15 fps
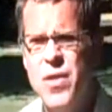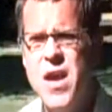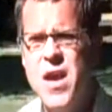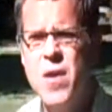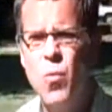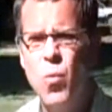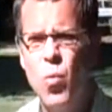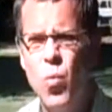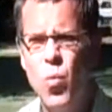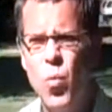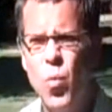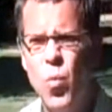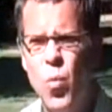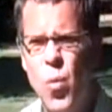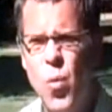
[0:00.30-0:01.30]
the,
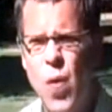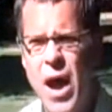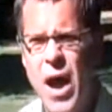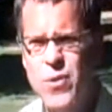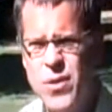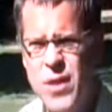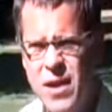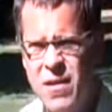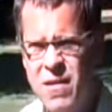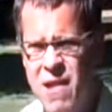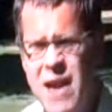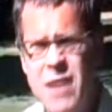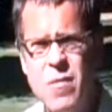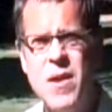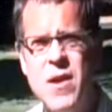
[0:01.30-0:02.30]
I think,
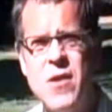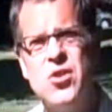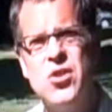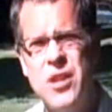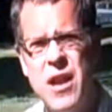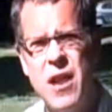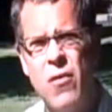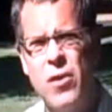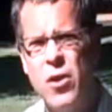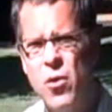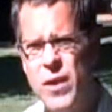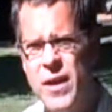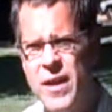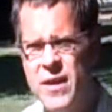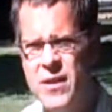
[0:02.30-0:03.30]
nightmare
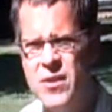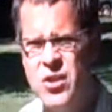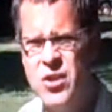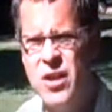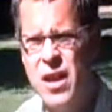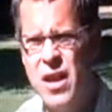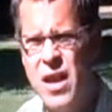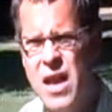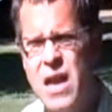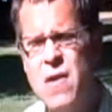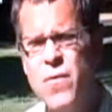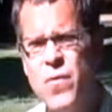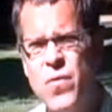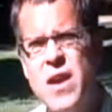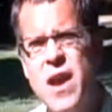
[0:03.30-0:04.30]
scenario is
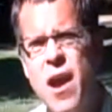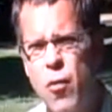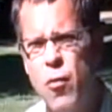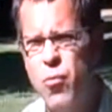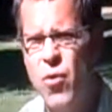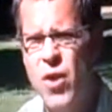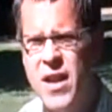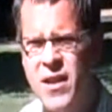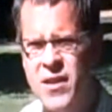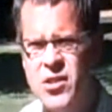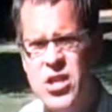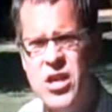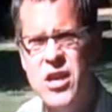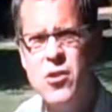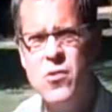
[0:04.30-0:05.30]
if the outbreak
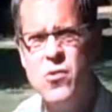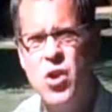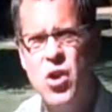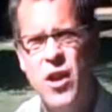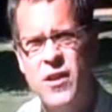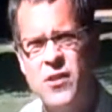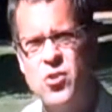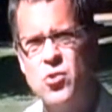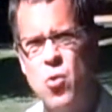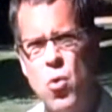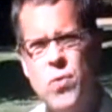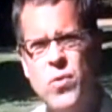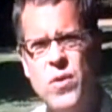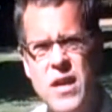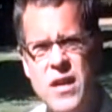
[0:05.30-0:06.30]
continues on its
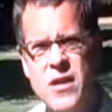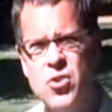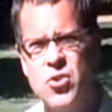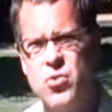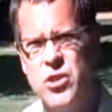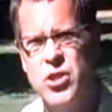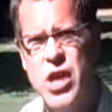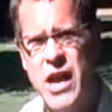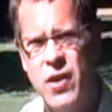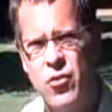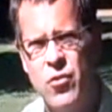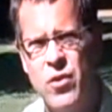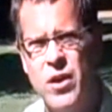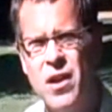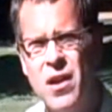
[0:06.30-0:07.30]
northeast
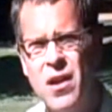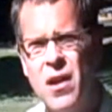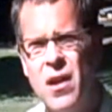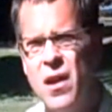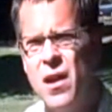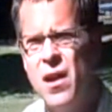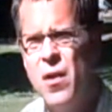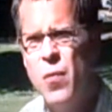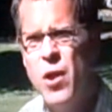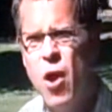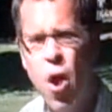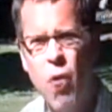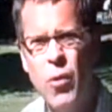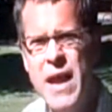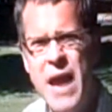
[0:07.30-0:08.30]
trajectory.
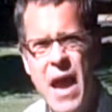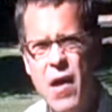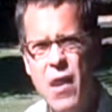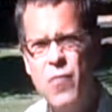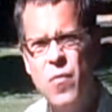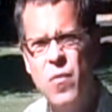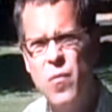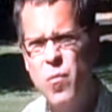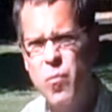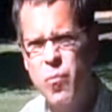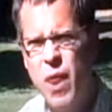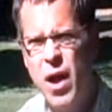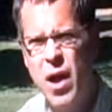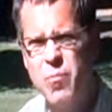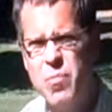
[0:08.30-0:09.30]
We already have
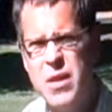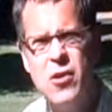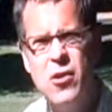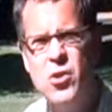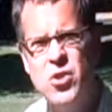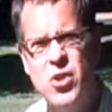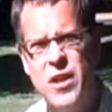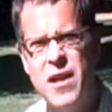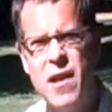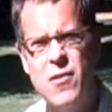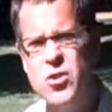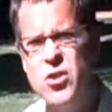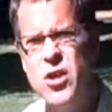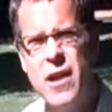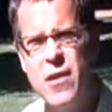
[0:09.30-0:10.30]
uh, beetles on the
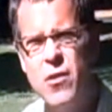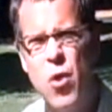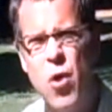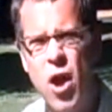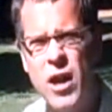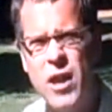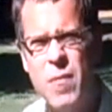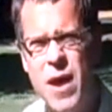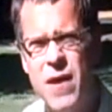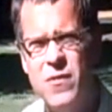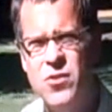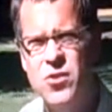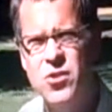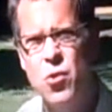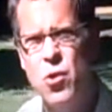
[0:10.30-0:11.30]
other side of the Rocky
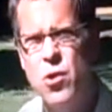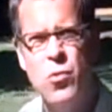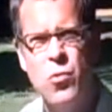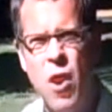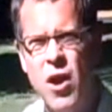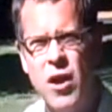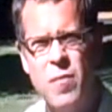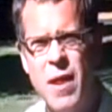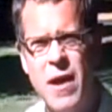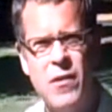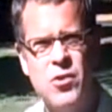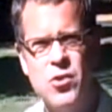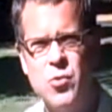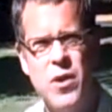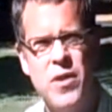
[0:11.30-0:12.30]
Mountains, northern Rocky
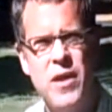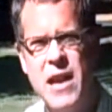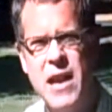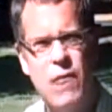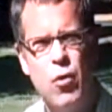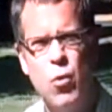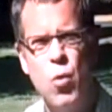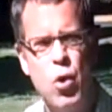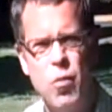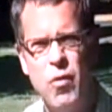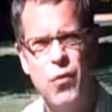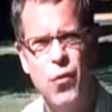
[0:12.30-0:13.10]
Mountains, where they never were